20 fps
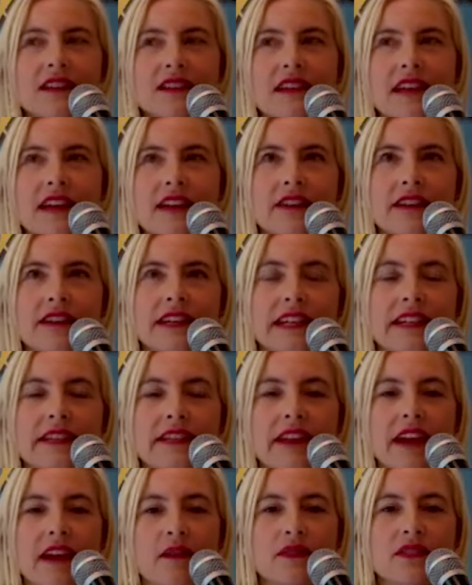sluttery in
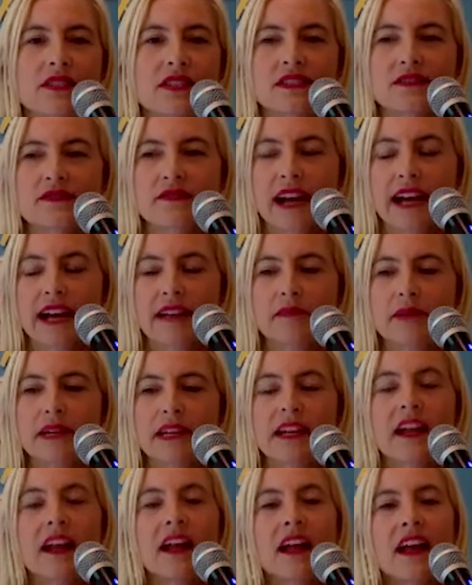there, which is fine.
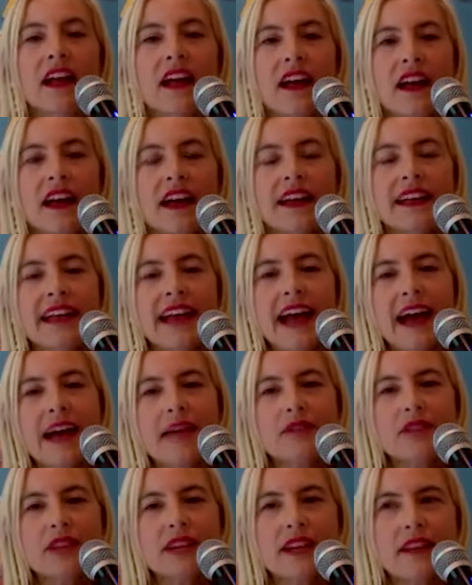Buttery. But yeah. yeah,
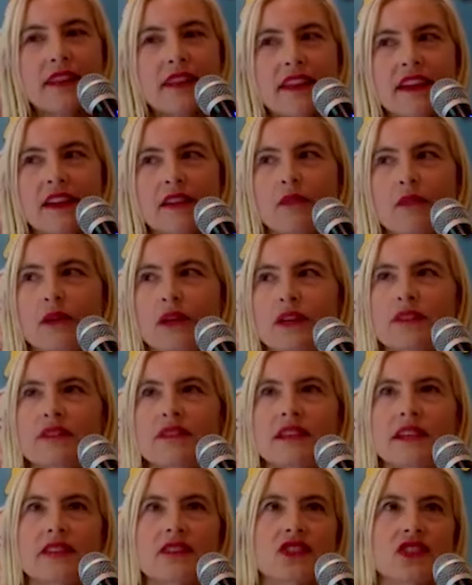I'm trying to think of words
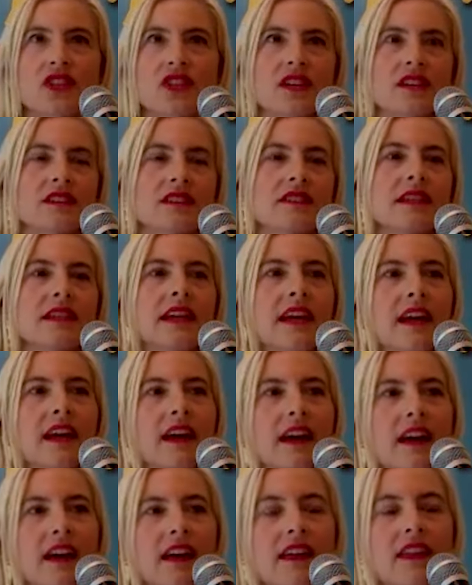that just.
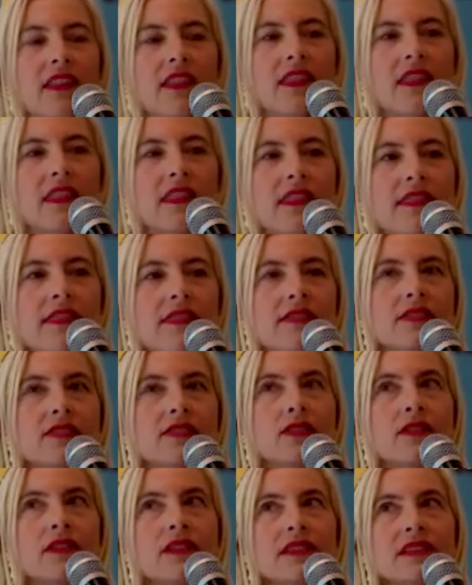
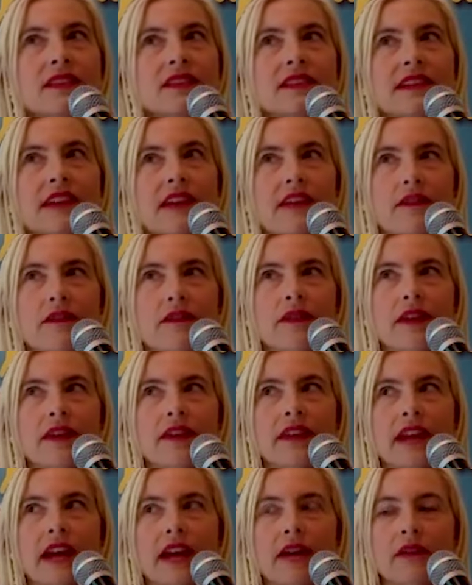So this is another thing
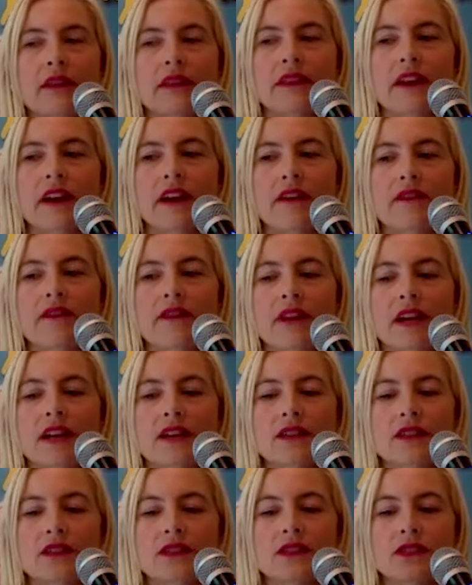that I would love for
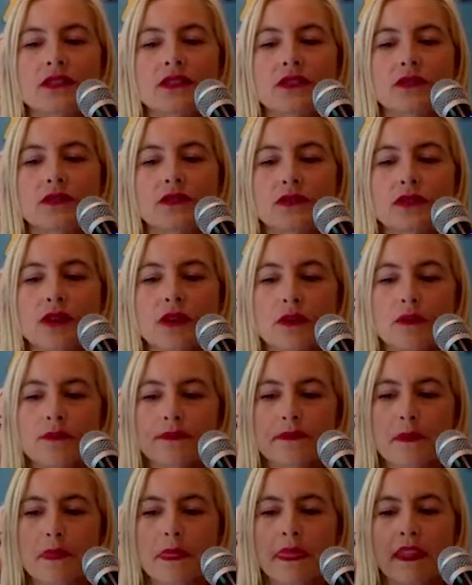us to do. So
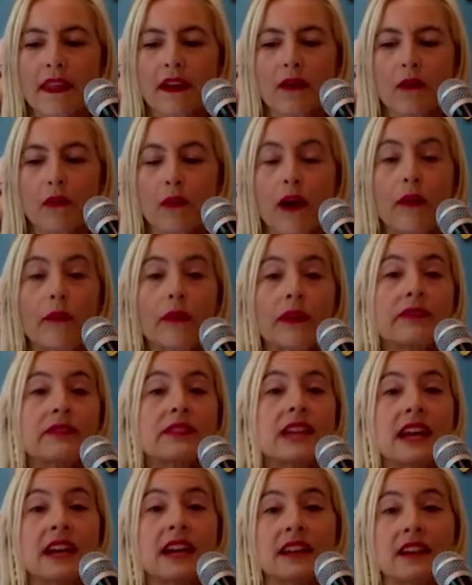what we've
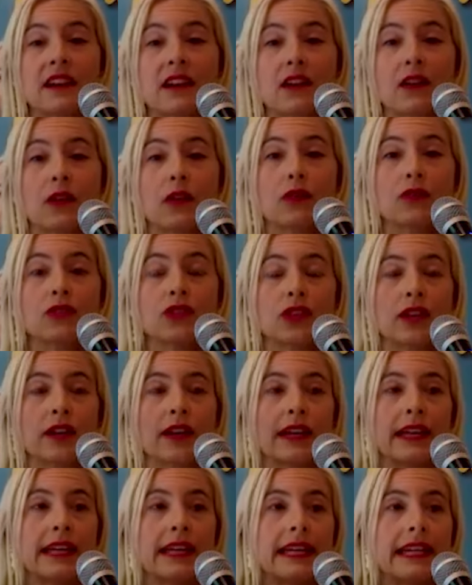done in our culture
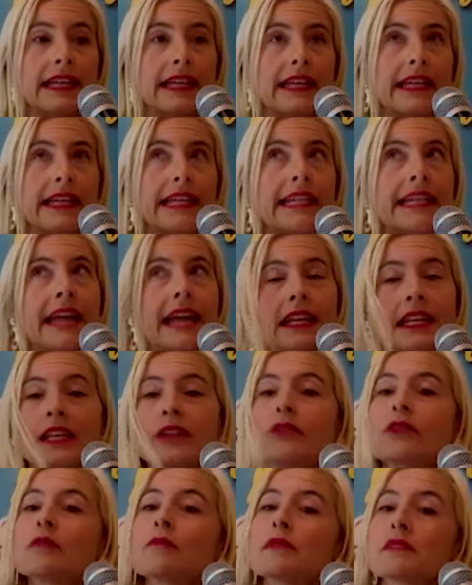in any
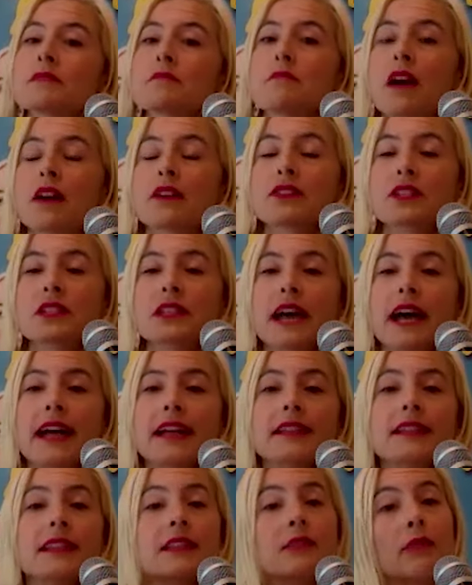group is
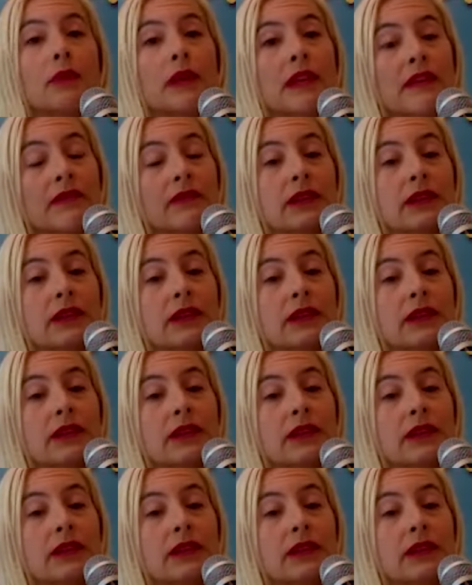marginalized is we've